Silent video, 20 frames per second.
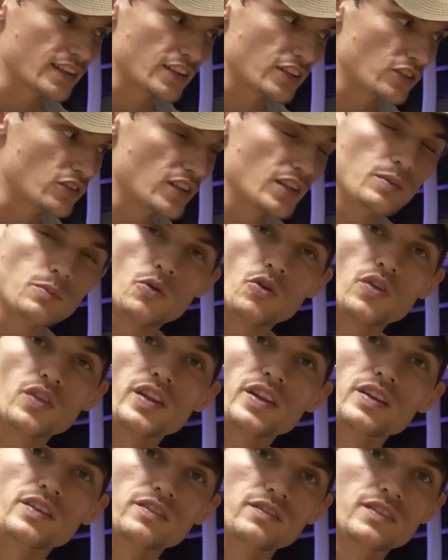you need more
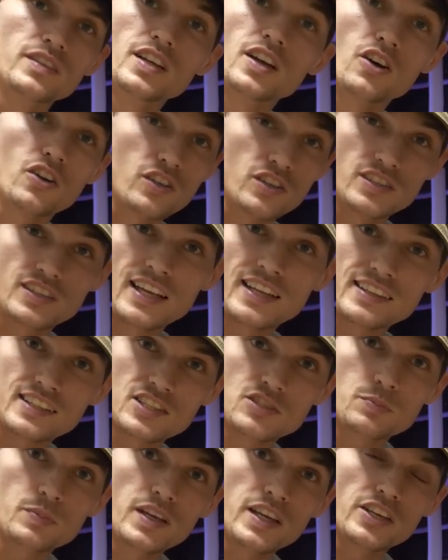than, on a tank
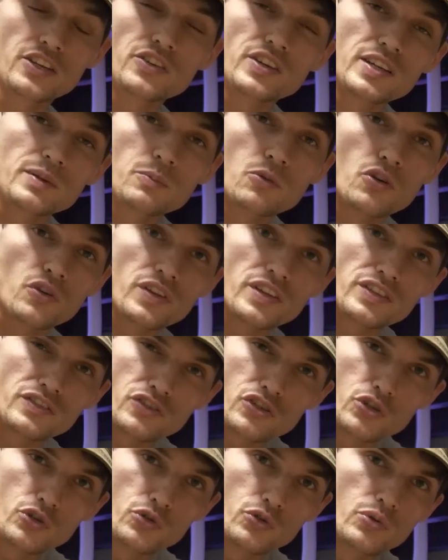this big, you need more than
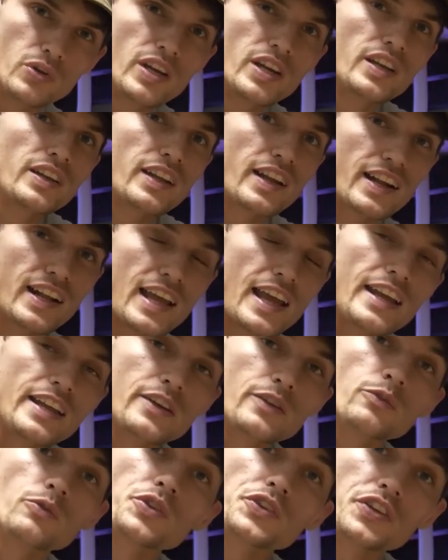two
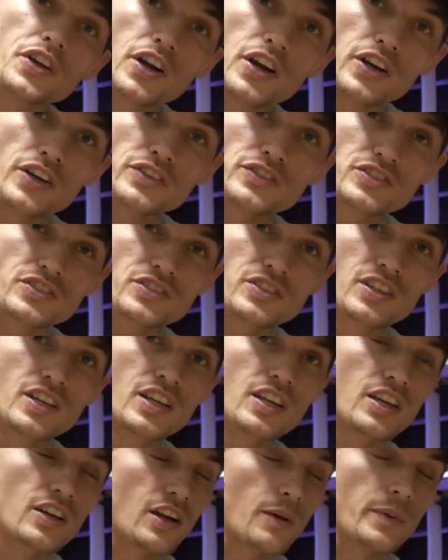dedicated returns.
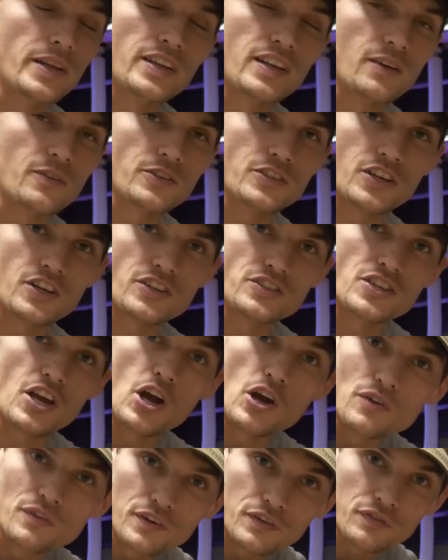I mean, not returns,
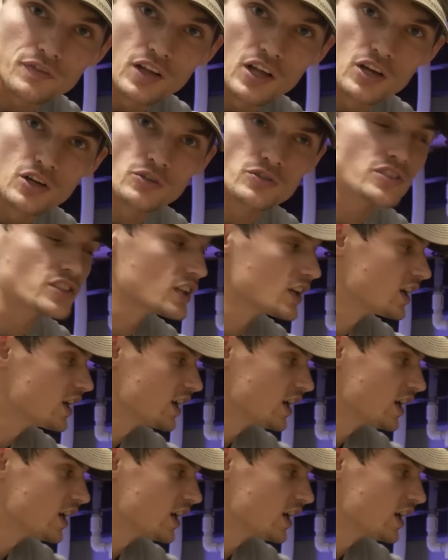overflows.